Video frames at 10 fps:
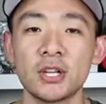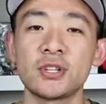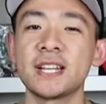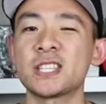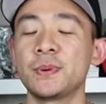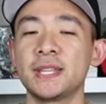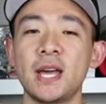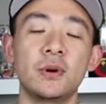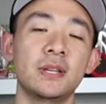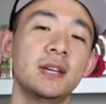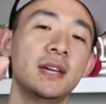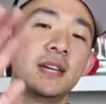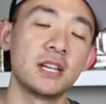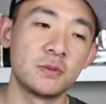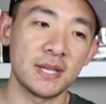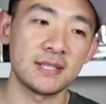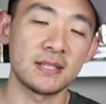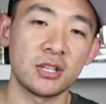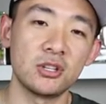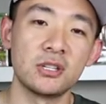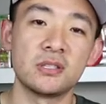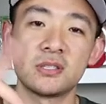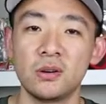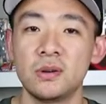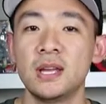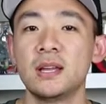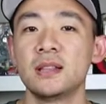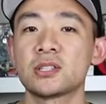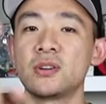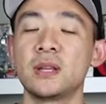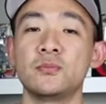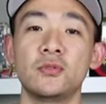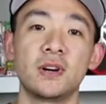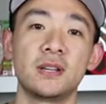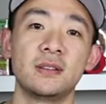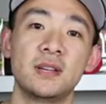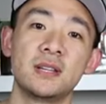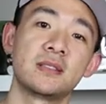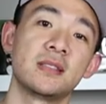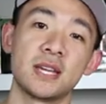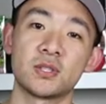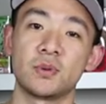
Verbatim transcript: I tried to explain that one as best as I could. So let's go ahead and move on to the next